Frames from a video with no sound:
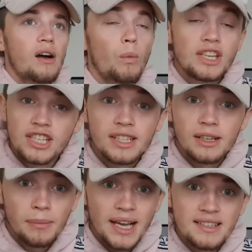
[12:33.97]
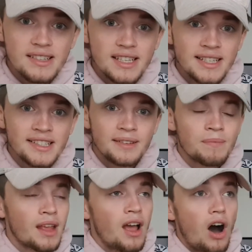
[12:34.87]
Which is an amazing season.
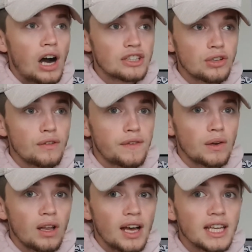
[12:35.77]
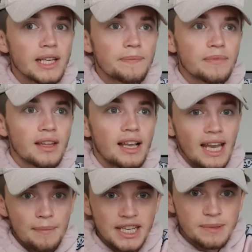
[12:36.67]
I do feel like,
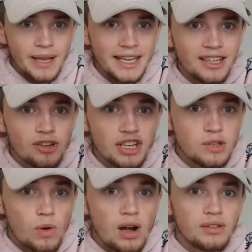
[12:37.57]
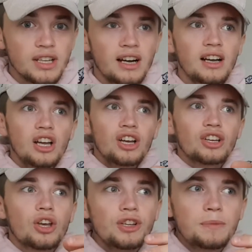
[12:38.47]
let me explain, Chris Wilder
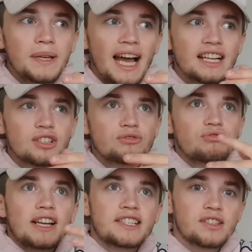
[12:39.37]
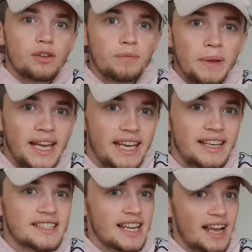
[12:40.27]
could be at risk of
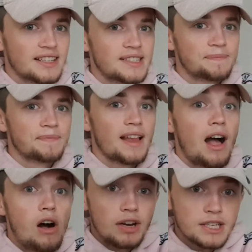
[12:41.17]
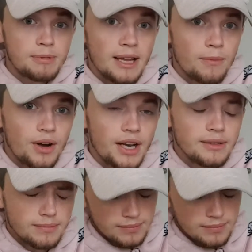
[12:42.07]
being sacked. I'll explain why.